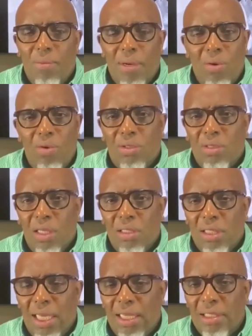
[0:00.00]
But I want you to
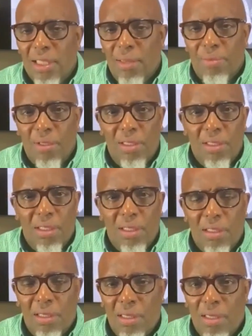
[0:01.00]
understand something.
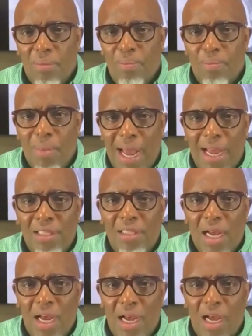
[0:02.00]
My
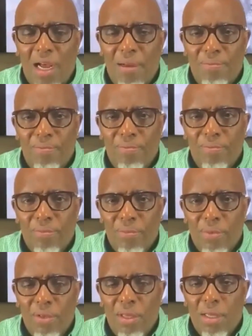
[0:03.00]
job
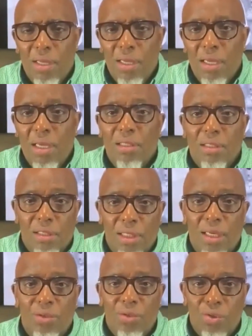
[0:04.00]
is to
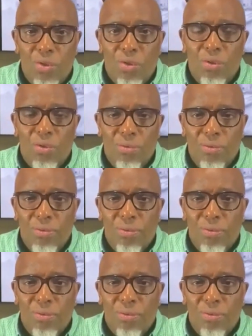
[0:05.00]
tell you the truth.